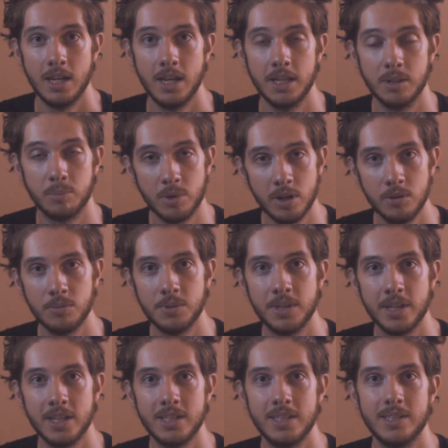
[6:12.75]
And the problem with
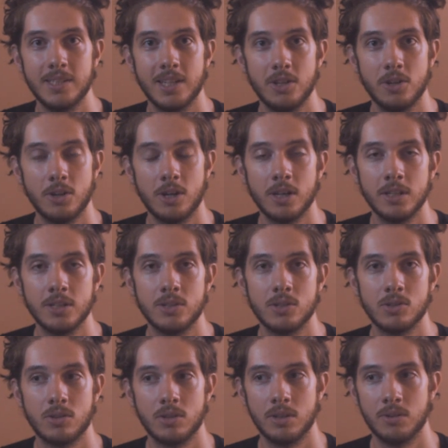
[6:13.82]
that is that your audience
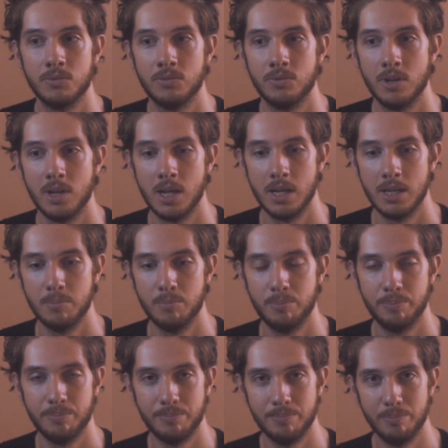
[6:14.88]
sort of
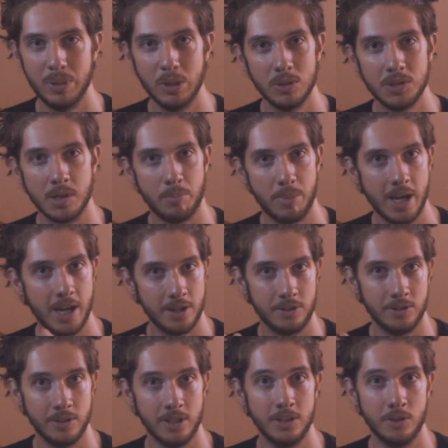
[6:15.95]
builds a
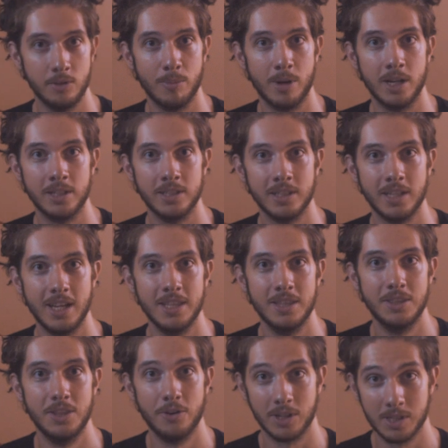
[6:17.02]
pattern in their mind,
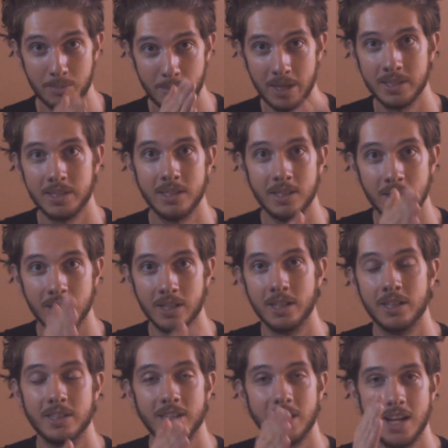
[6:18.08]
and they're expecting a
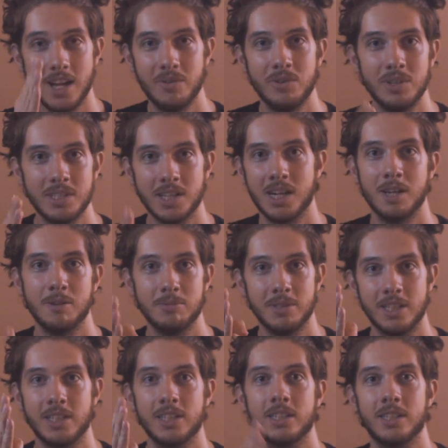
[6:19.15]
cut every time
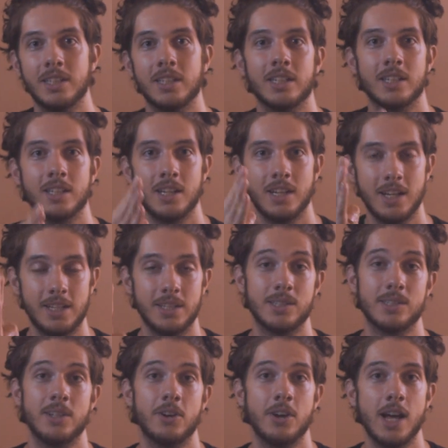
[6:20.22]
that a kick and a
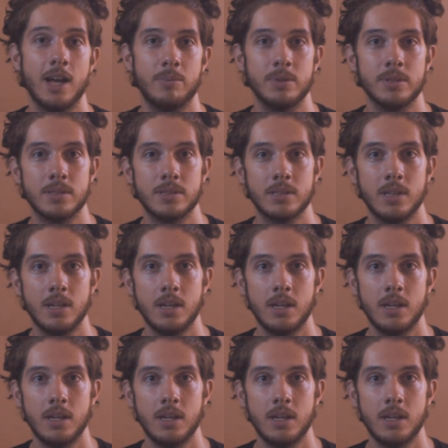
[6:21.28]
snare happens.